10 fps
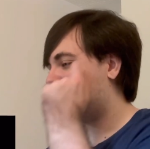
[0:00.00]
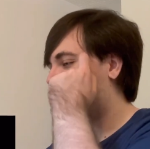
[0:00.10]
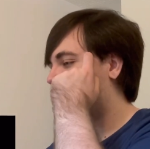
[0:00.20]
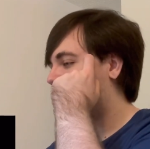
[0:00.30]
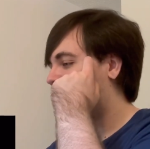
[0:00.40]

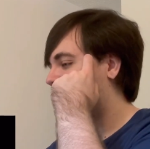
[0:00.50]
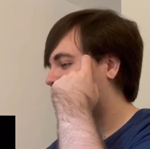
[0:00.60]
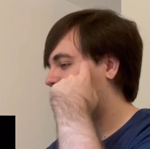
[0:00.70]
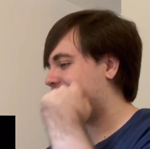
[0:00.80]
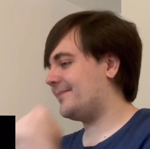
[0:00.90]

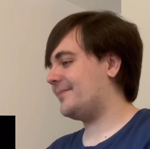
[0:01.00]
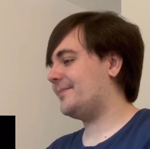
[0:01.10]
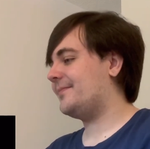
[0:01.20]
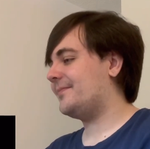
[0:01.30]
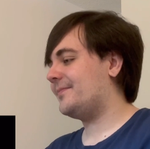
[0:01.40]

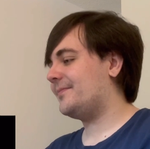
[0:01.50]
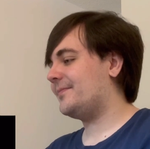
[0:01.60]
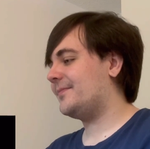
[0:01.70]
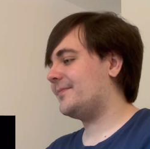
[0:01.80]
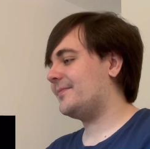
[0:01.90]

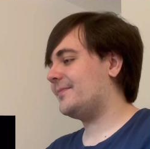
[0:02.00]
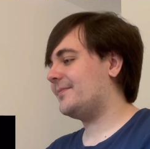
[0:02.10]
[no speech]